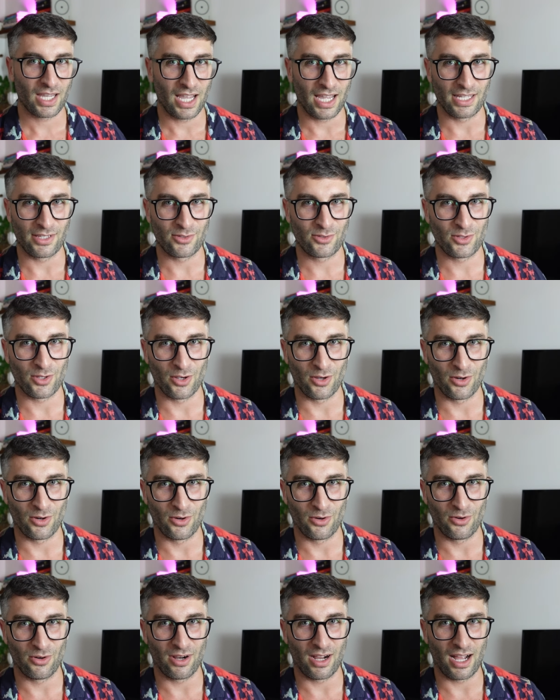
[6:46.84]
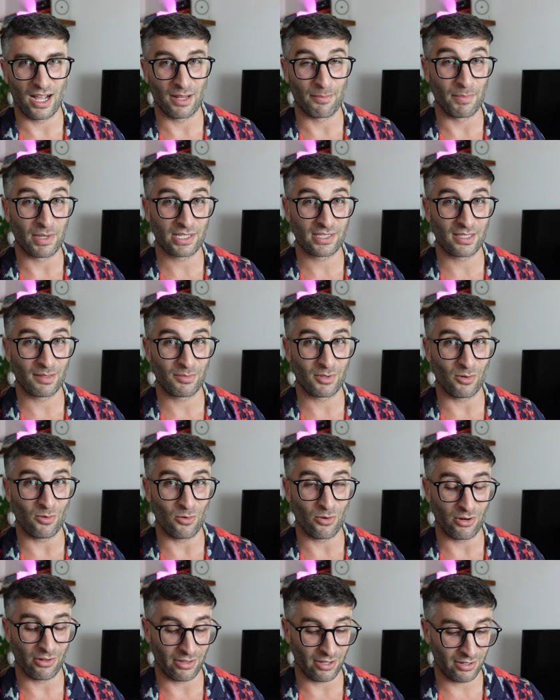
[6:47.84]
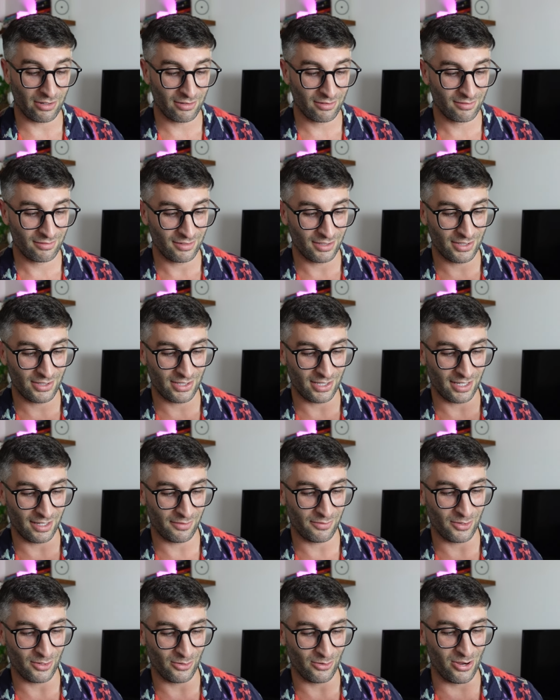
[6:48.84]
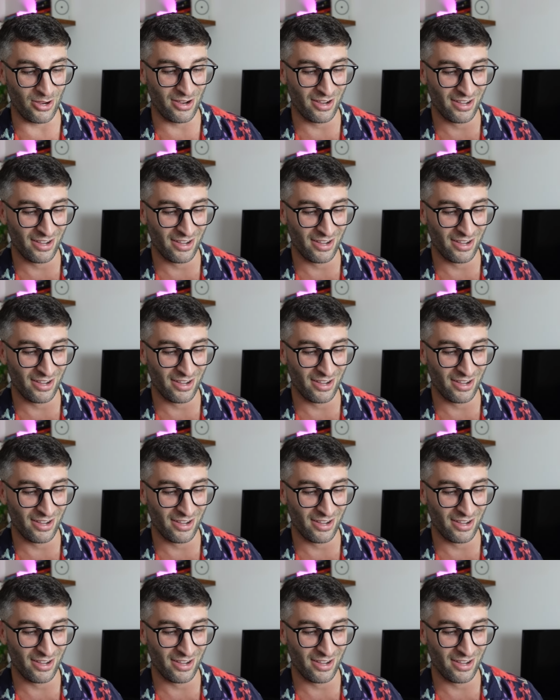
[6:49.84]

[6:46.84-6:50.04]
And so I mixed up the order there. Let's see if you,